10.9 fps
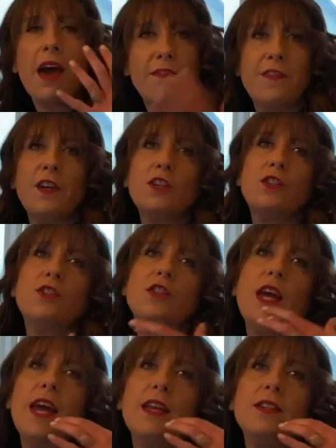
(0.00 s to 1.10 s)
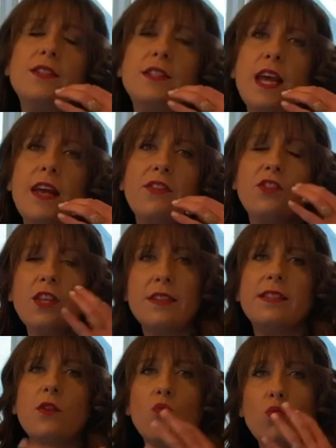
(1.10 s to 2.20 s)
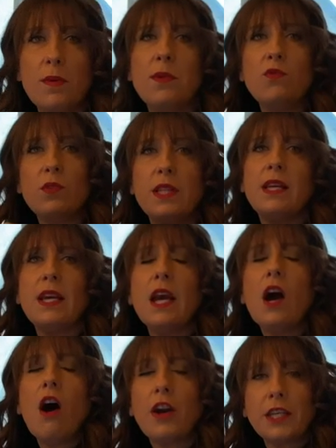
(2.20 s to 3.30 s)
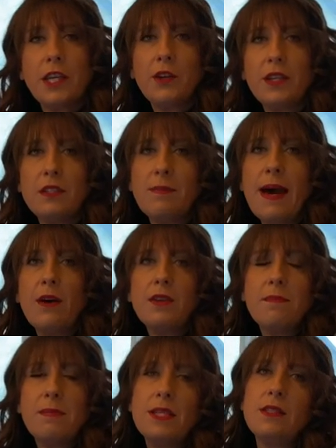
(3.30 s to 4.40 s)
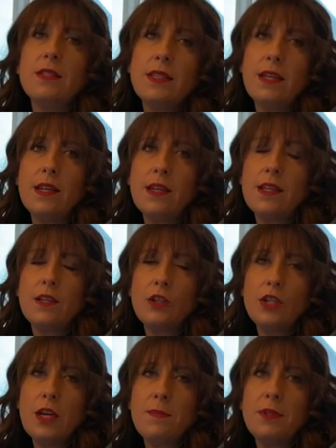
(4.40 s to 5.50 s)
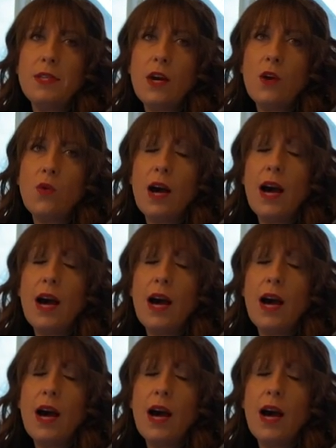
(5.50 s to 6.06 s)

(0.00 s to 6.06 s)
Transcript: efforts and things that women really are curious about in business and in leadership. So